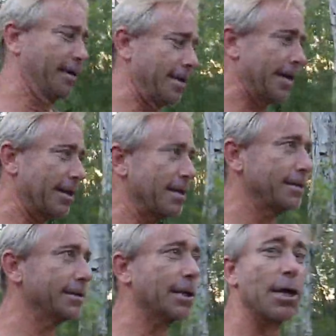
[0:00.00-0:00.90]
Hey there,
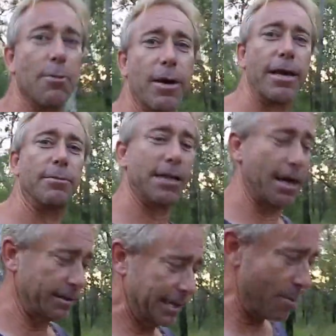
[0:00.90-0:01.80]
my name's
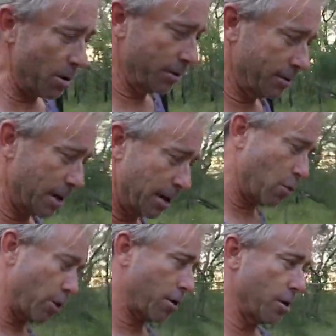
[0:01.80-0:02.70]
Damon. I
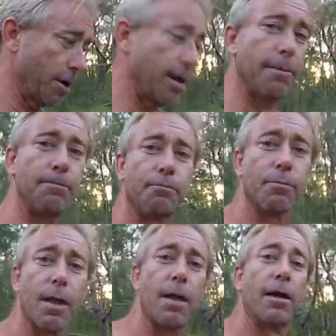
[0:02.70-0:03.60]
work on
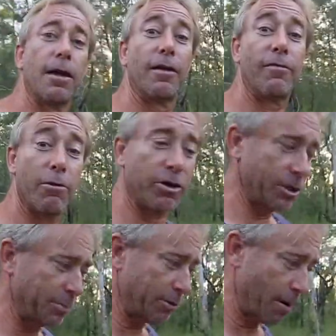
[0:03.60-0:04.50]
various
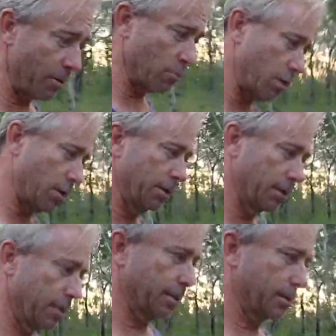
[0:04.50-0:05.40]
ships around the world,
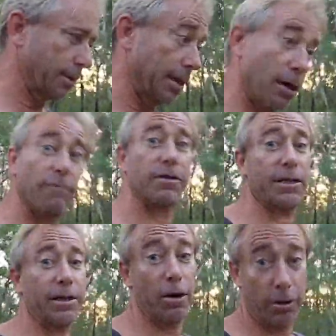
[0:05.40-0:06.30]

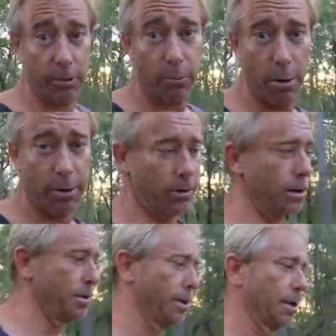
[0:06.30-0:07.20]
obviously not at the moment
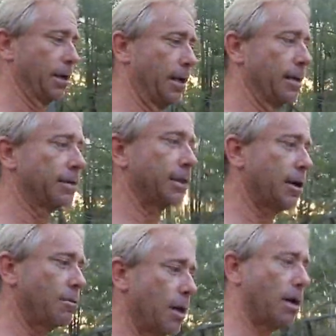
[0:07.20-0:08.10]
though.
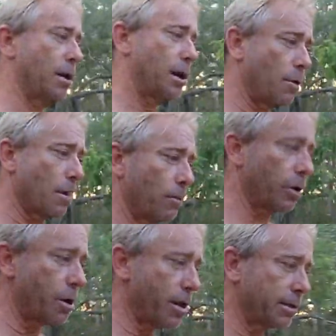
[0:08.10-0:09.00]
So Noble
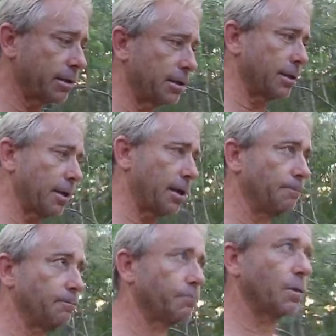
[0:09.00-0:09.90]
Caledonia's
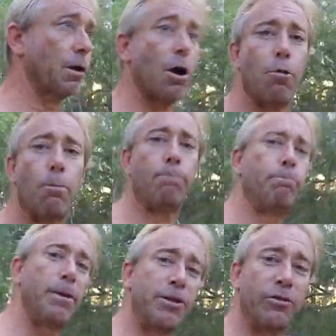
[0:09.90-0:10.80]
got a whole
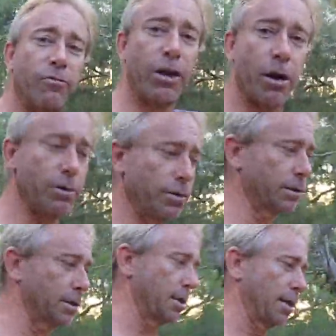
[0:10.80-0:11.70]
bunch of
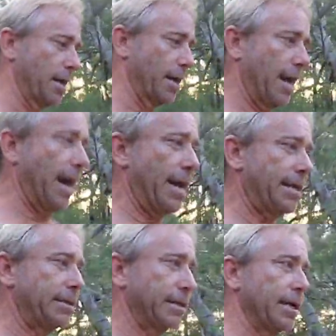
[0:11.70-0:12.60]
videos,
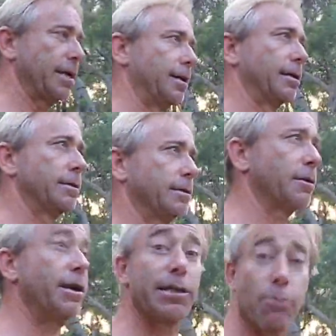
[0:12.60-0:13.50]
and
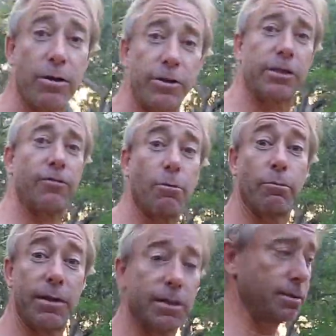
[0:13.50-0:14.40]
so here's one just from
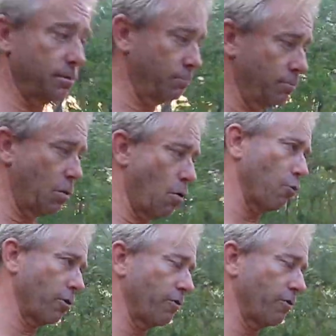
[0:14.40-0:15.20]
this corner